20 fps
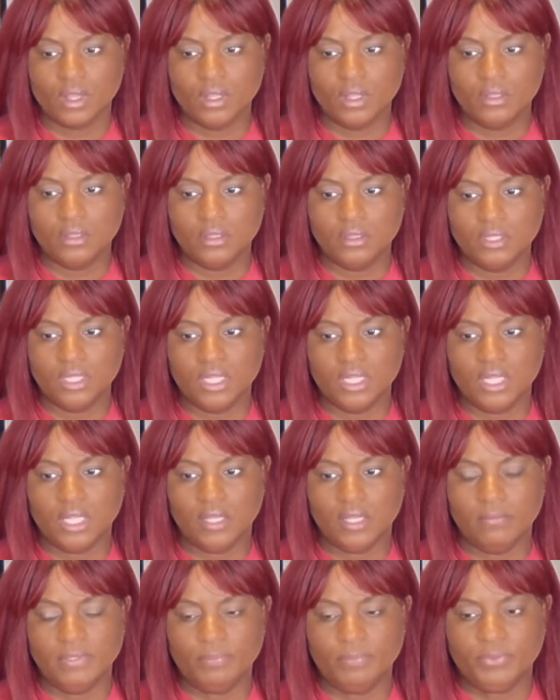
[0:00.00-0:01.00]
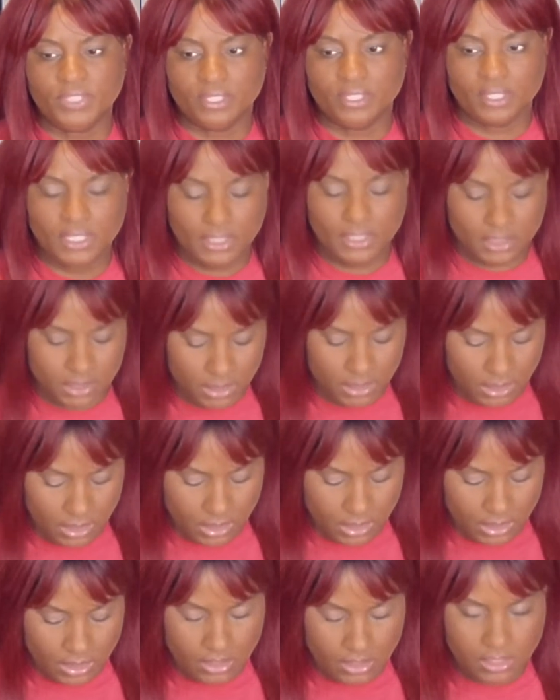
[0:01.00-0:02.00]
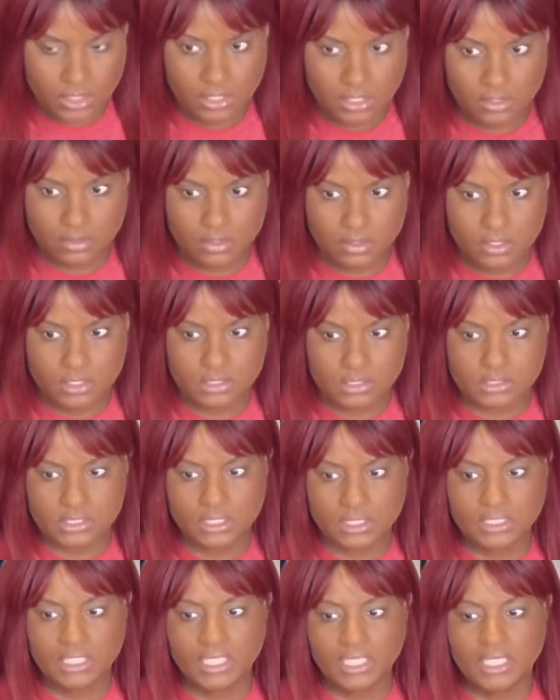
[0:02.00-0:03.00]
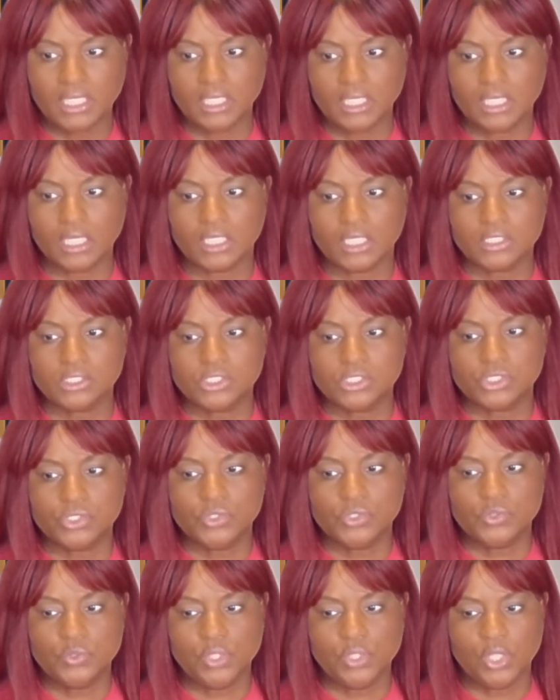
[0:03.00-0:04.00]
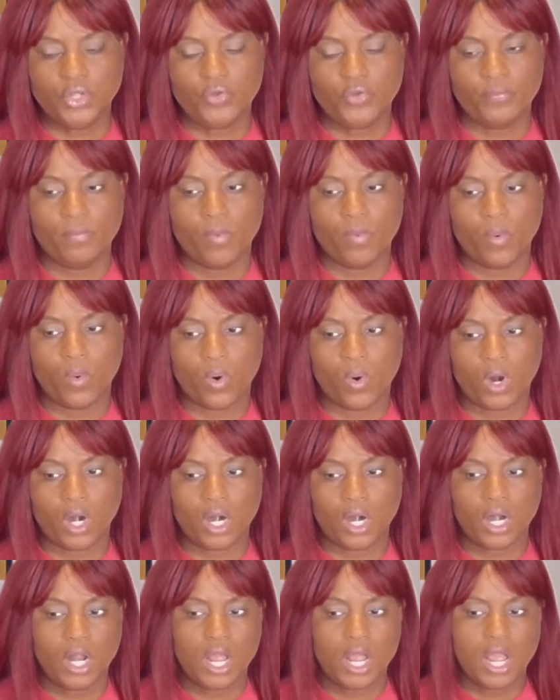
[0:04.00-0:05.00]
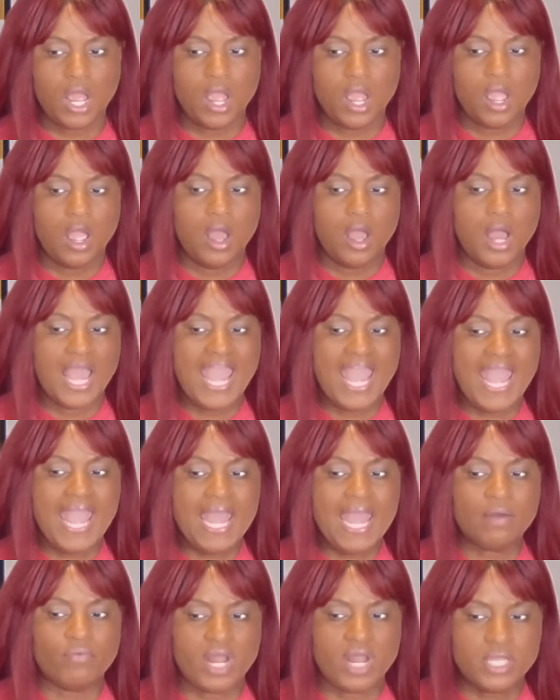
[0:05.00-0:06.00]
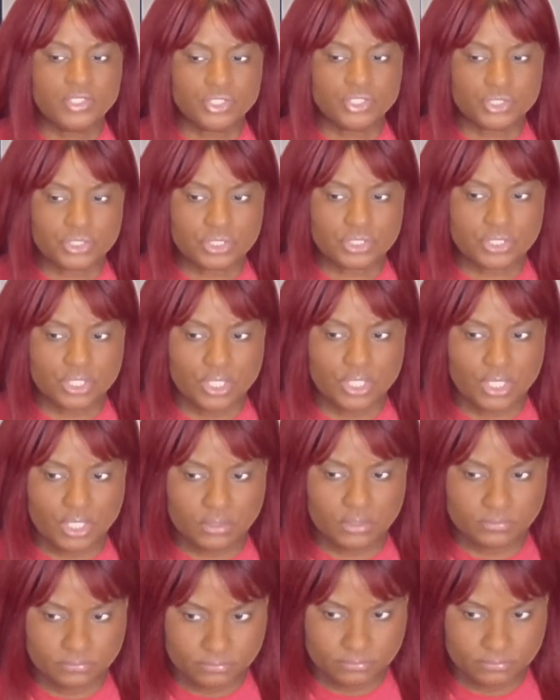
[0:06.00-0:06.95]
Let me put a link here. Here is the link to learn more and register.